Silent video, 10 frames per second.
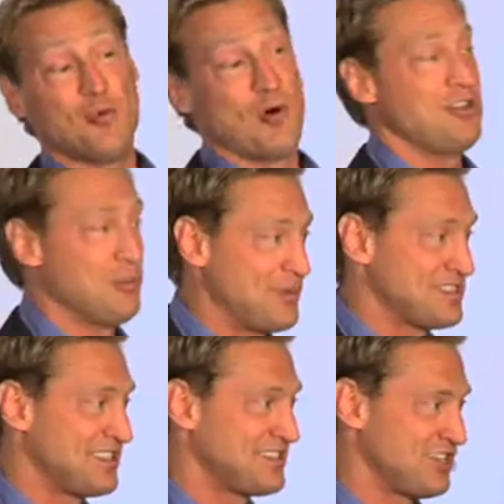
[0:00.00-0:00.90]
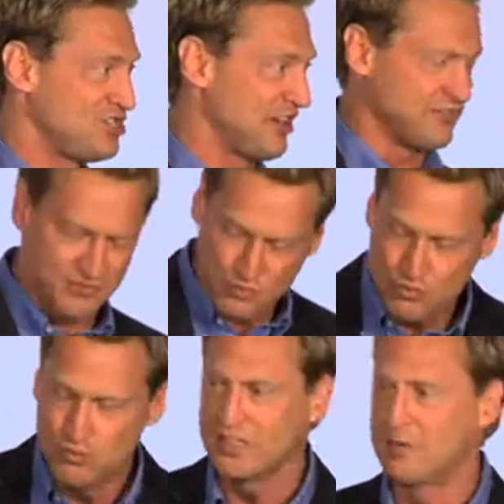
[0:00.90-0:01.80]
you want your business to shift, if you
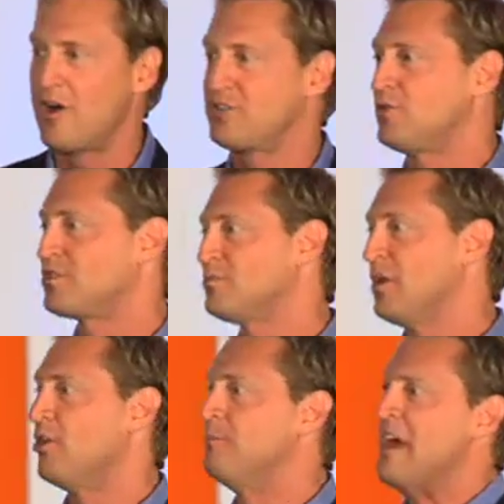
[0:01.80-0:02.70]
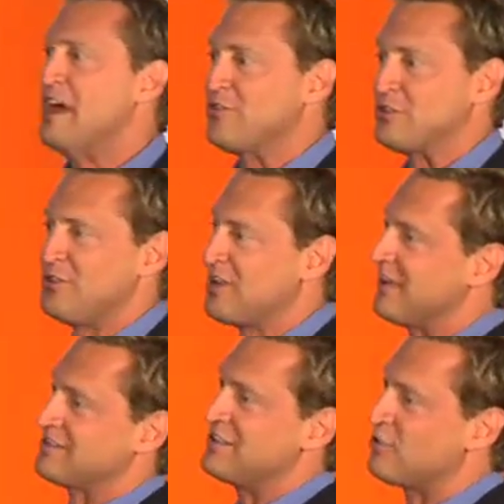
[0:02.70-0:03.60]
really want it to explode for
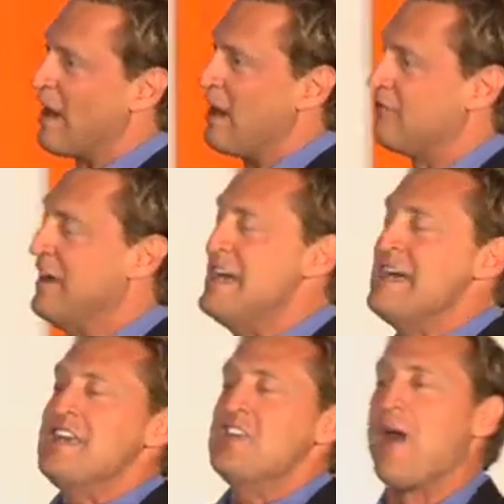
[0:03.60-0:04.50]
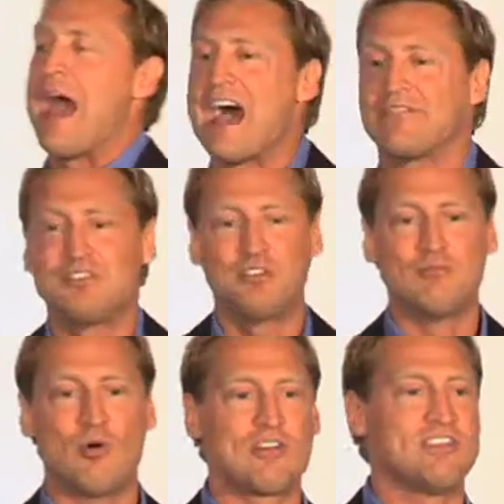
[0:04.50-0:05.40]
2012, you have to do
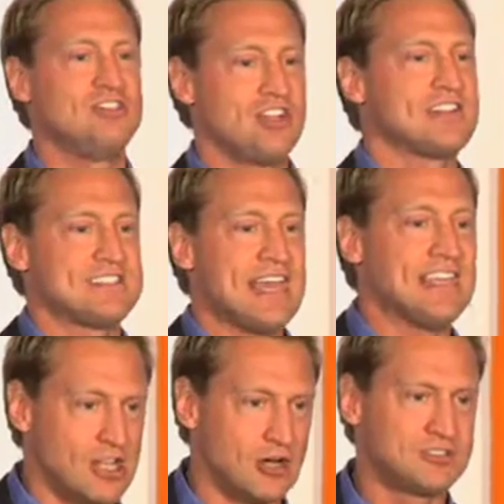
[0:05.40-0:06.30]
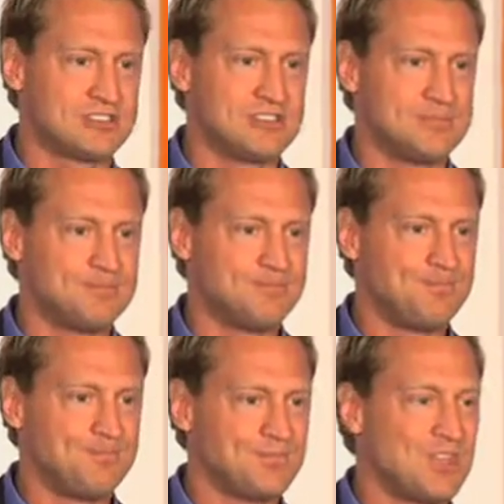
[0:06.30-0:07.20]
more than just take notes.
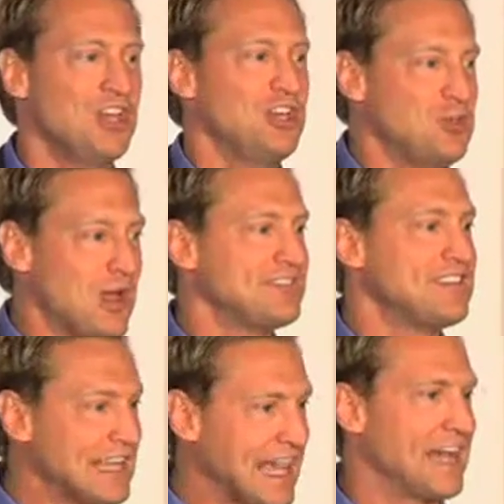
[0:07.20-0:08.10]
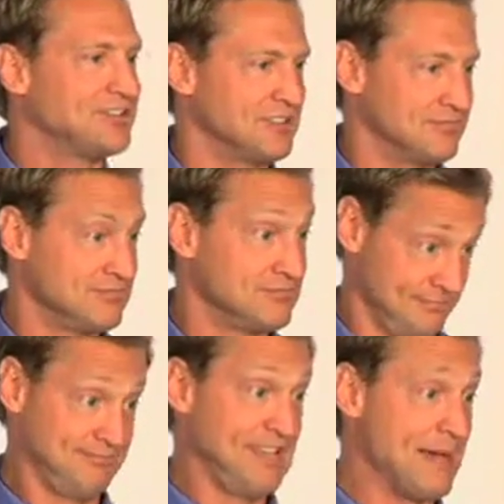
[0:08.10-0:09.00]
You have to take action.
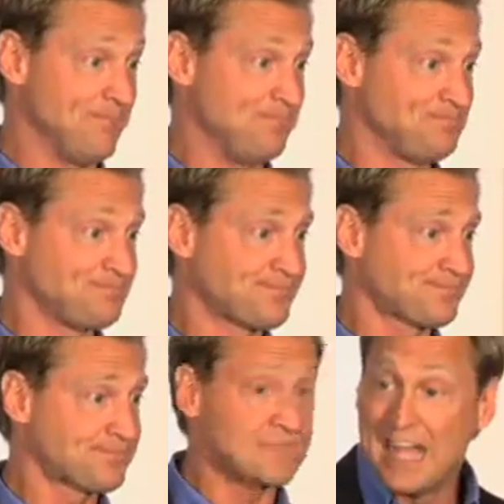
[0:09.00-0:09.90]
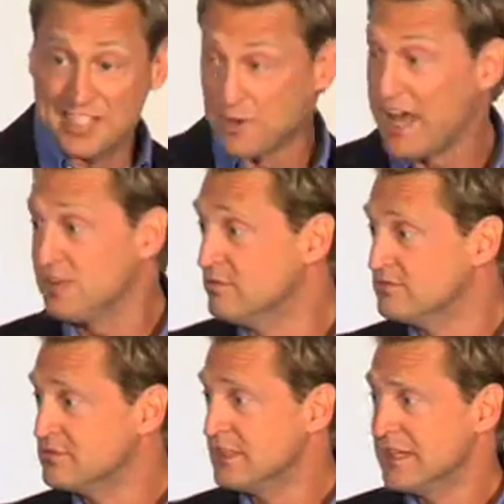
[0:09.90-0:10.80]
Yeah? That's what I do.
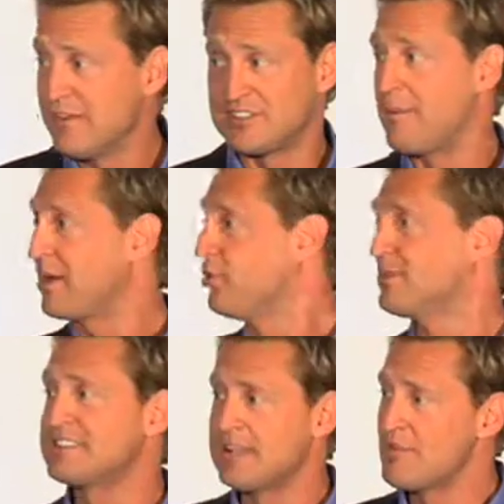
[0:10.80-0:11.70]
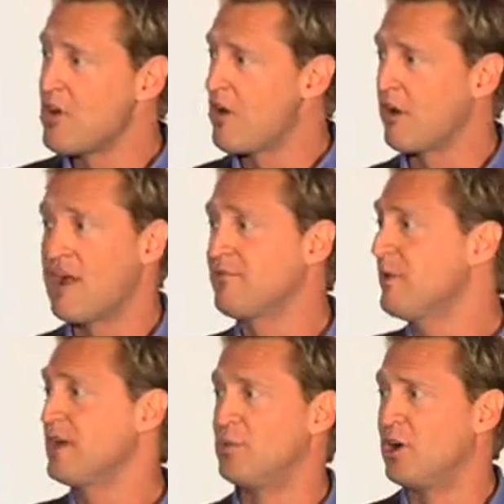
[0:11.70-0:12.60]
Every time I go to a seminar or I even
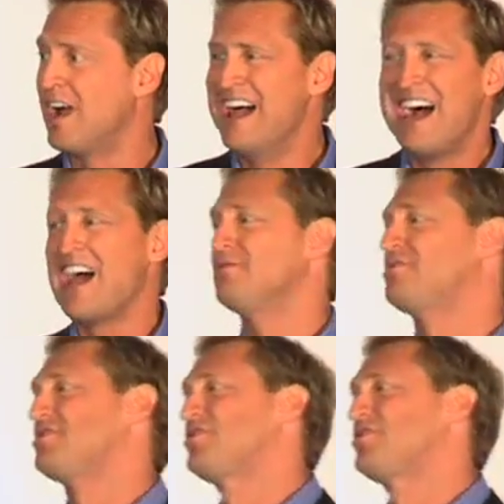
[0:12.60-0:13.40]
read a book, I don't just